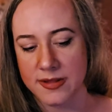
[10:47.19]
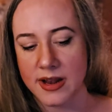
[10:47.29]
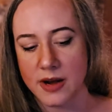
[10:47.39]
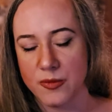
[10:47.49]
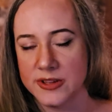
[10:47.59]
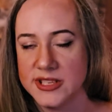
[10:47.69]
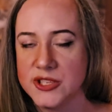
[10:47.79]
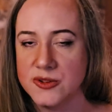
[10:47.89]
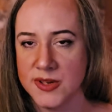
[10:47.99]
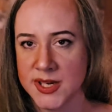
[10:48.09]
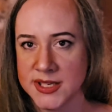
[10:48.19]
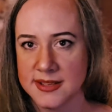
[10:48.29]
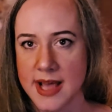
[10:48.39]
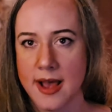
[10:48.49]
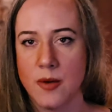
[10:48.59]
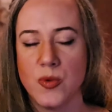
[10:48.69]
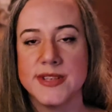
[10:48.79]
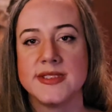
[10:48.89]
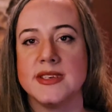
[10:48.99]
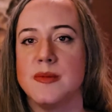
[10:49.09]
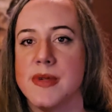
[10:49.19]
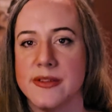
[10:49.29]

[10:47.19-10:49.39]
that I really tuned into that wisdom.